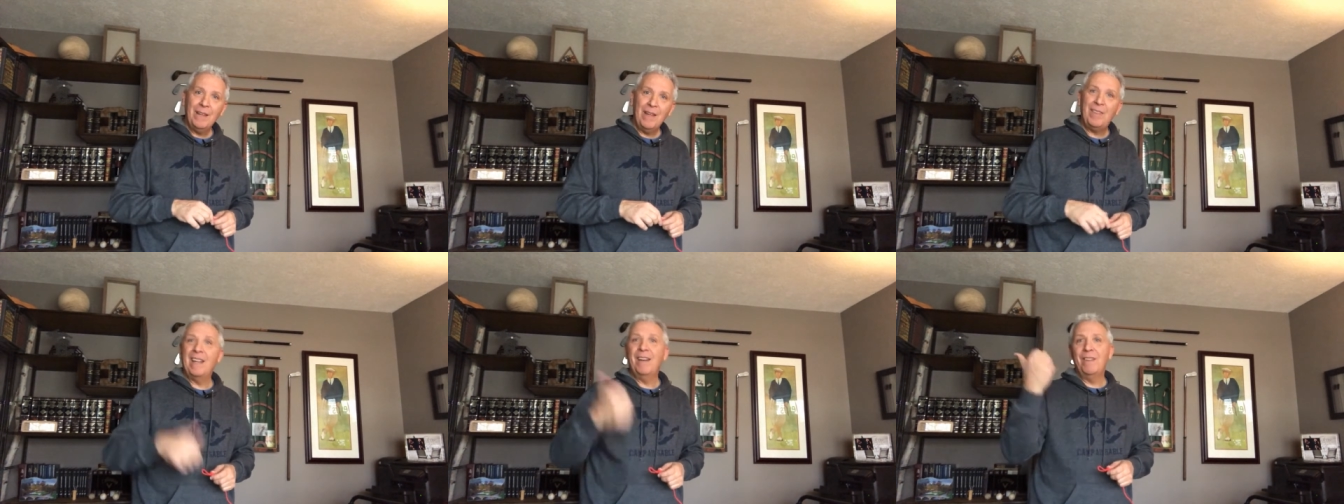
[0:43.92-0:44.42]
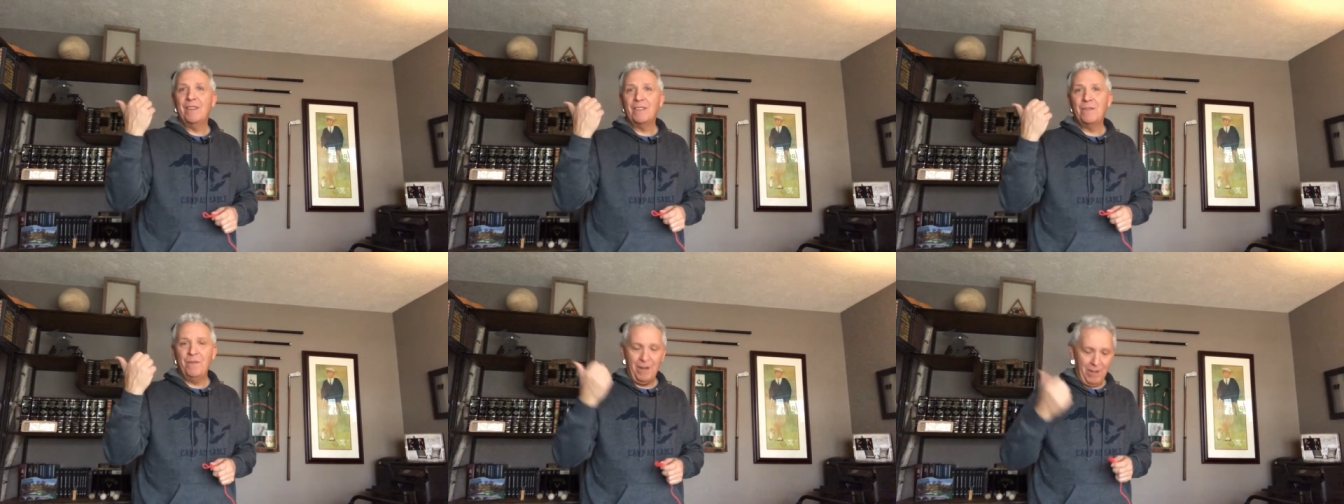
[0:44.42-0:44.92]
At the end of
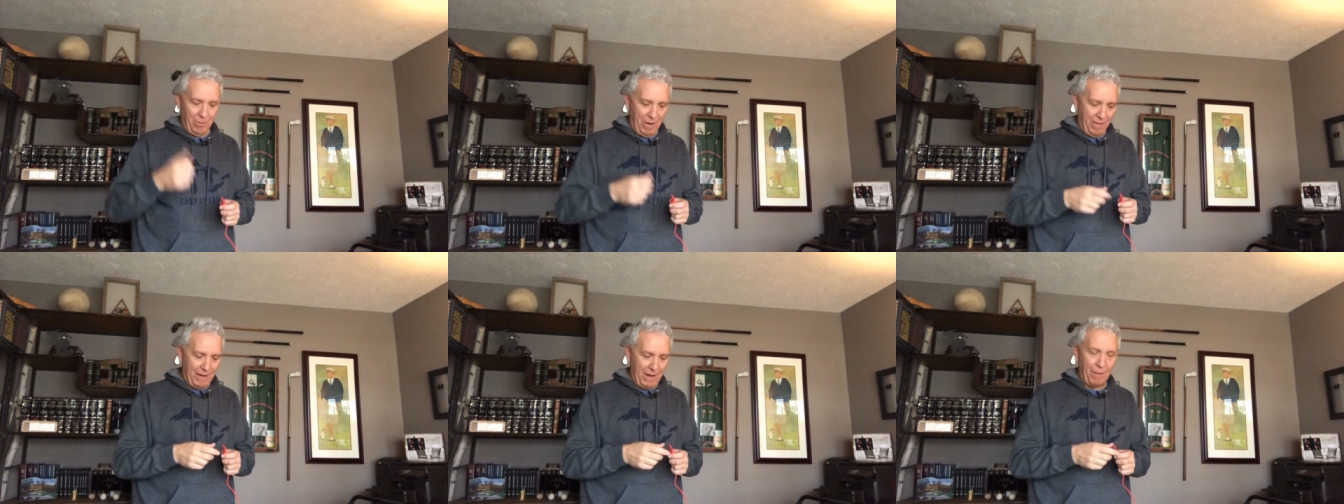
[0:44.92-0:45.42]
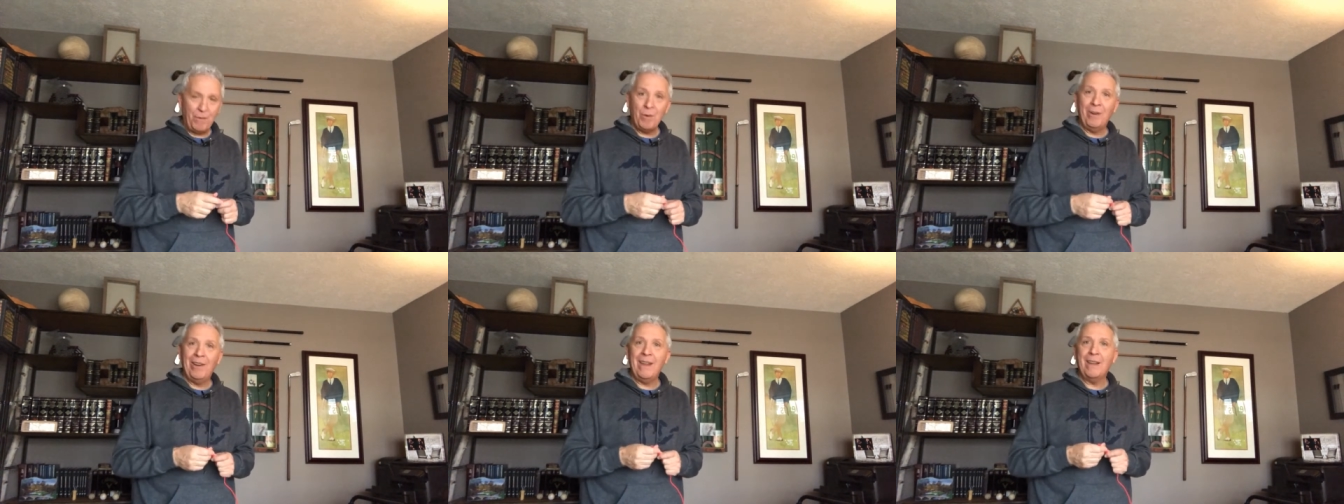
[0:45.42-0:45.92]
this video, I've got a few
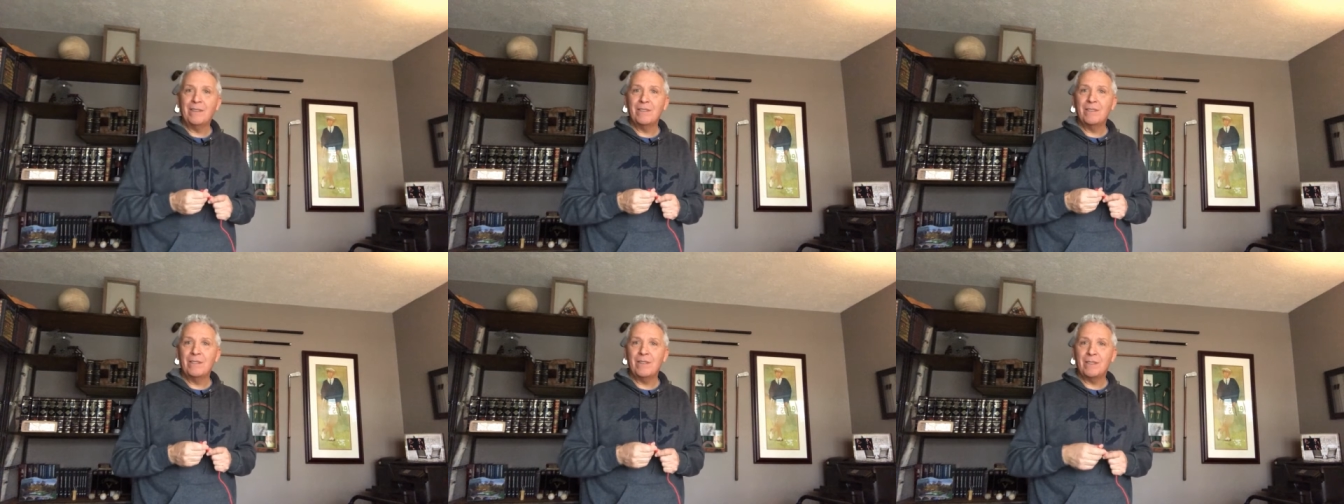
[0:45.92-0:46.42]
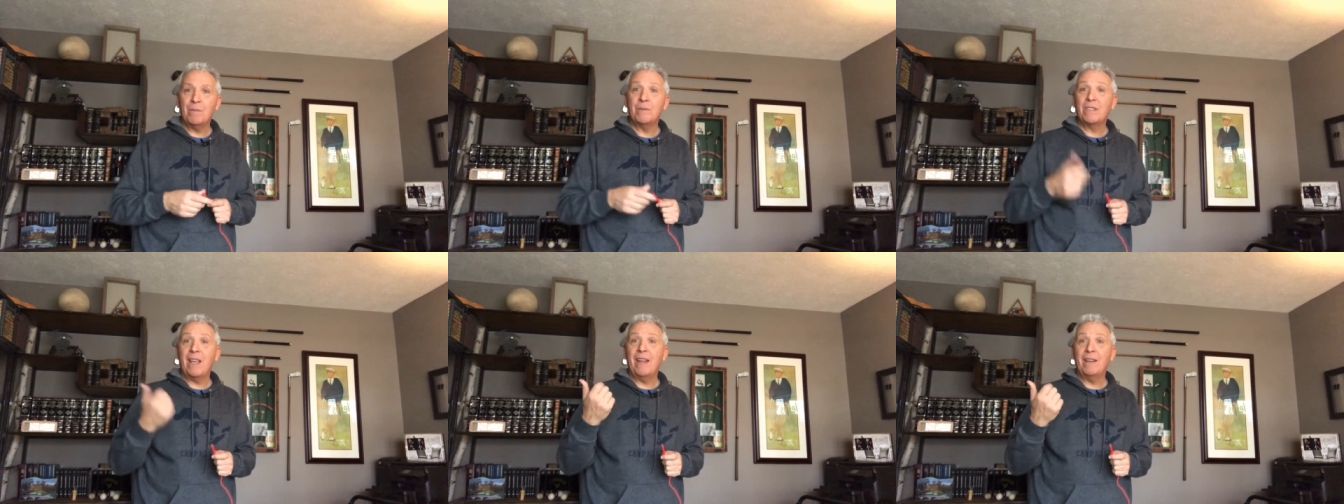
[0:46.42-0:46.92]
links to some
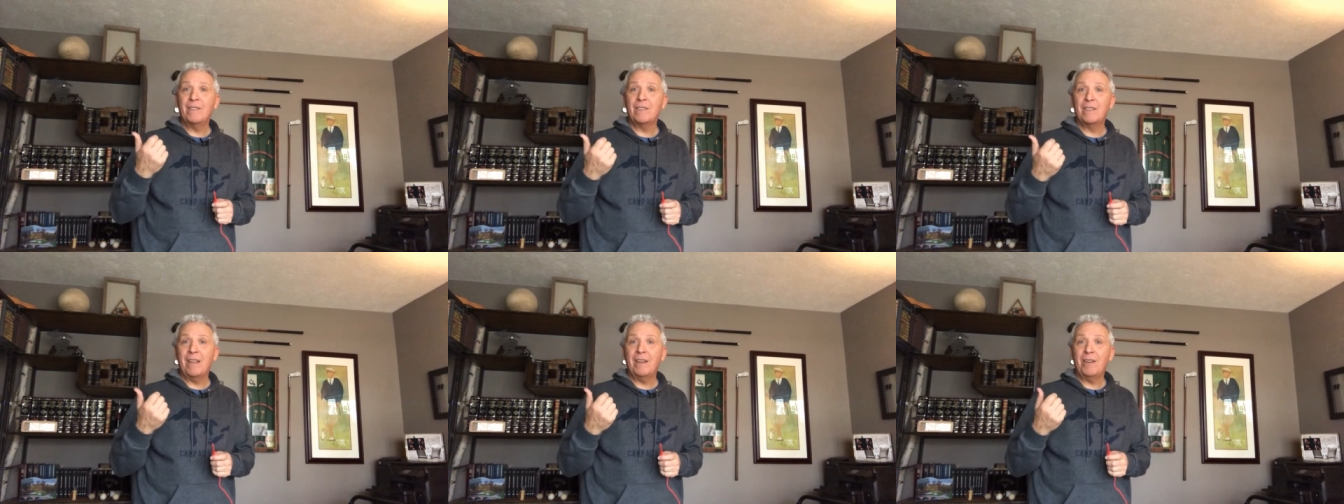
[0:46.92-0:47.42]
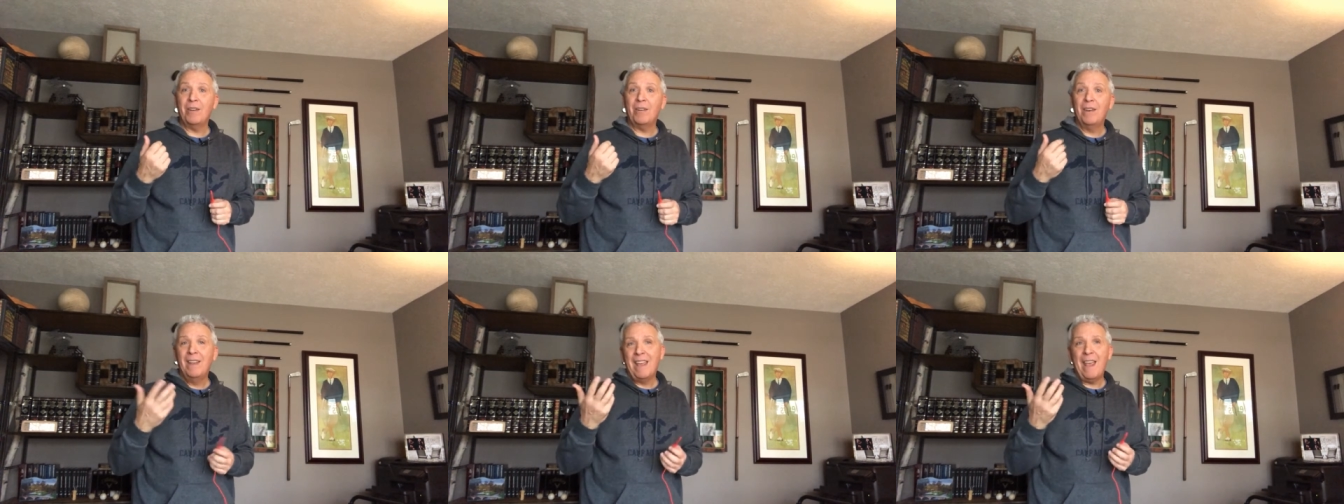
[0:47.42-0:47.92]
sites that
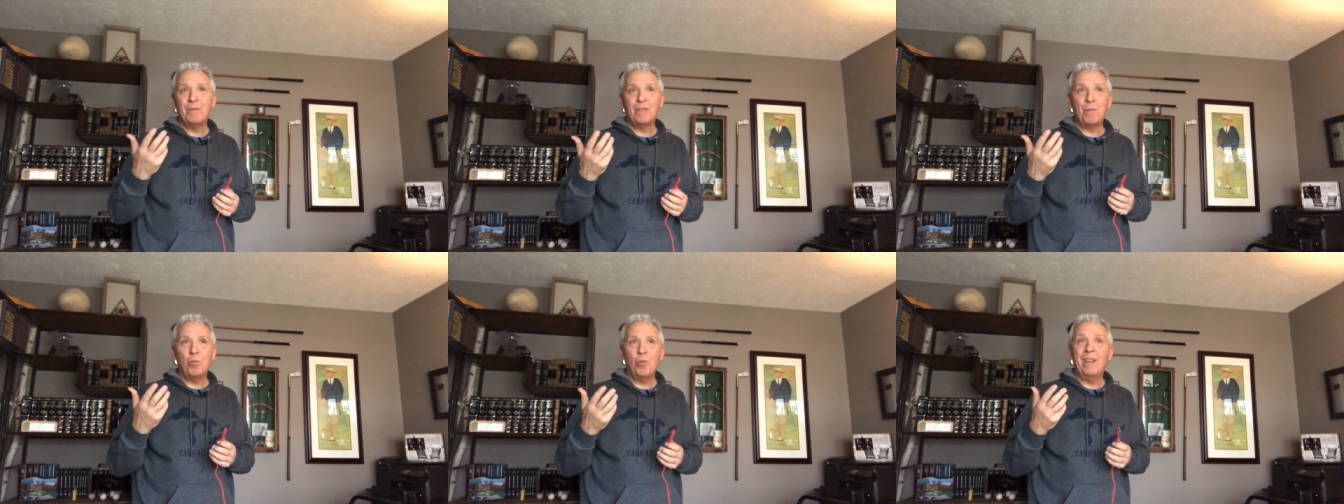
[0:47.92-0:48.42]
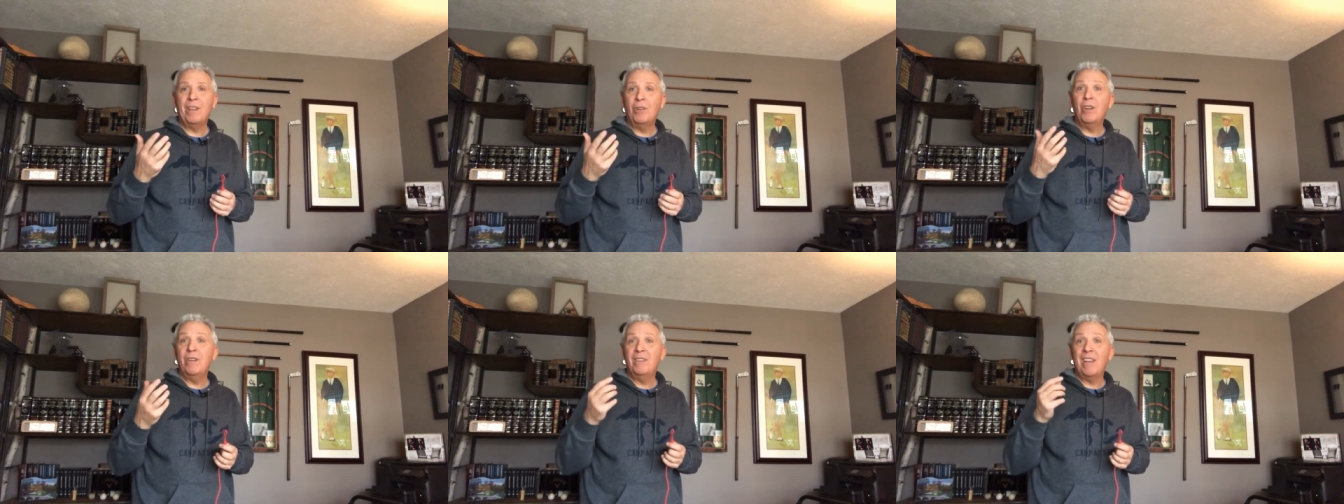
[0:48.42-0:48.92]
are, have some really
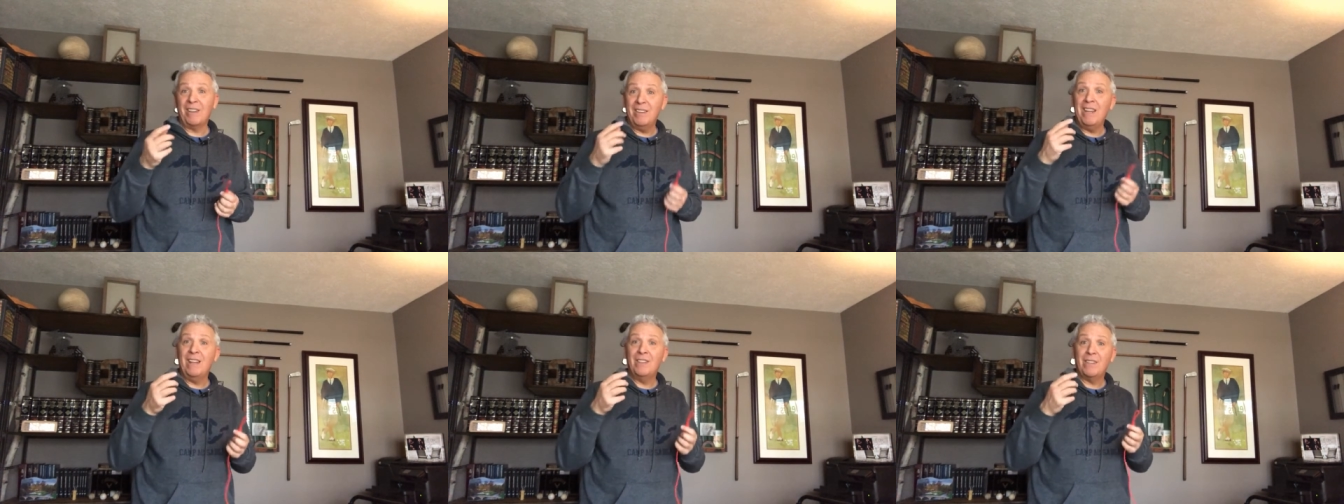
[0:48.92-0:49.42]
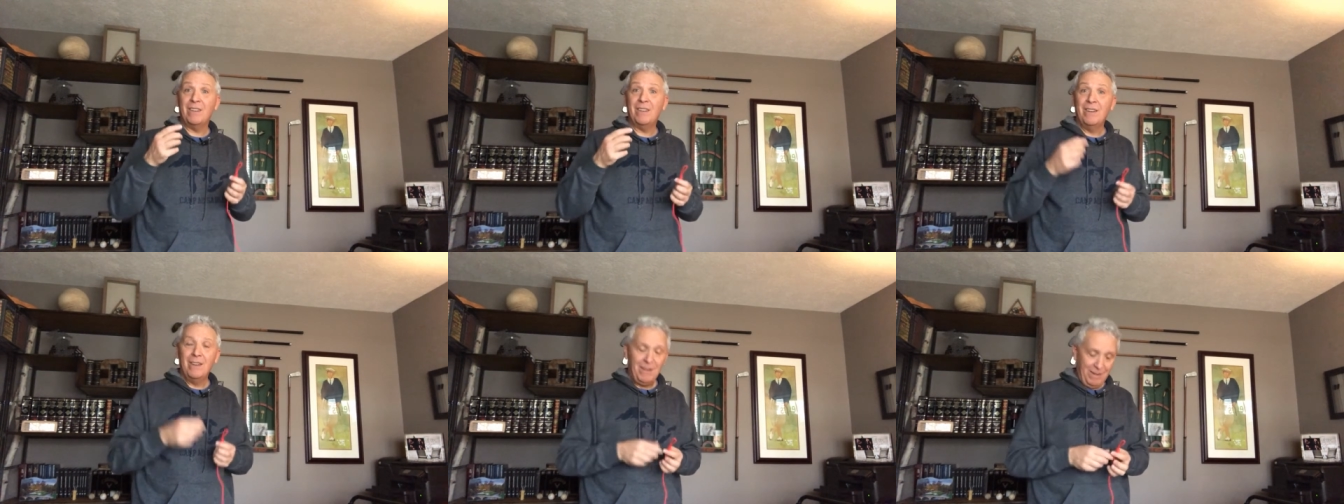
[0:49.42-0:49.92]
good techniques in,